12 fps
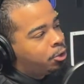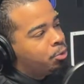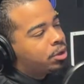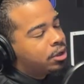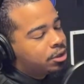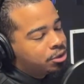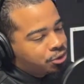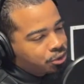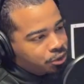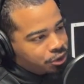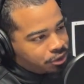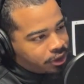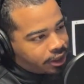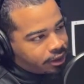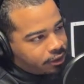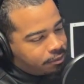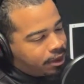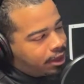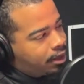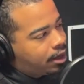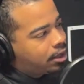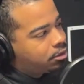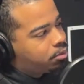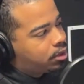You can control your narrative, man.
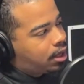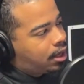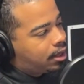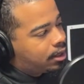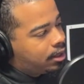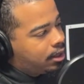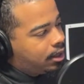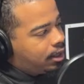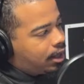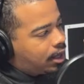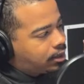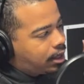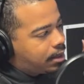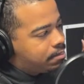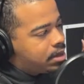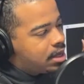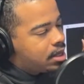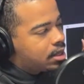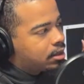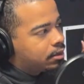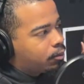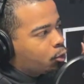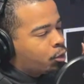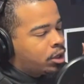And that's what I think
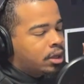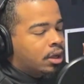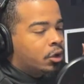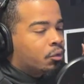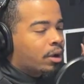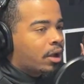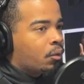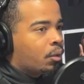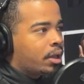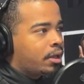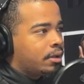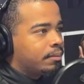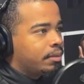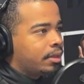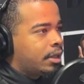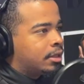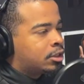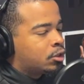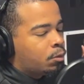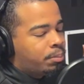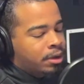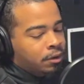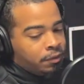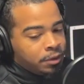media, when done the right way, is so
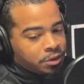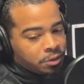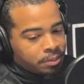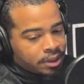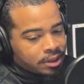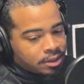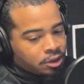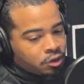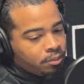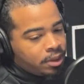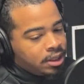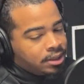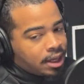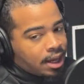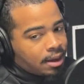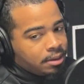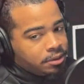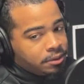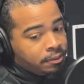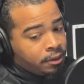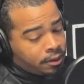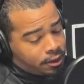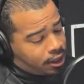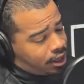beneficial, because too many times,
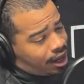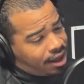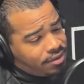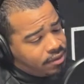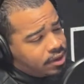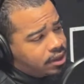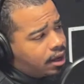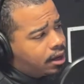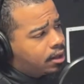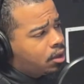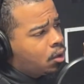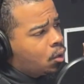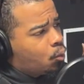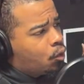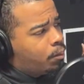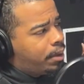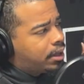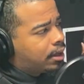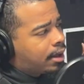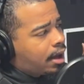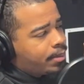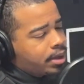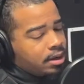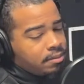and I've even done it, we'll make a
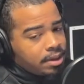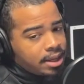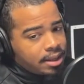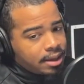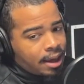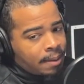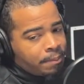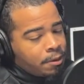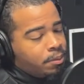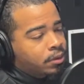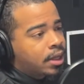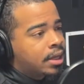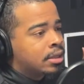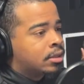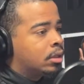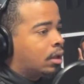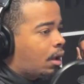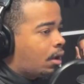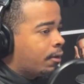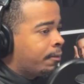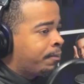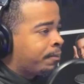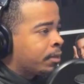comment in the media and people think it's the law.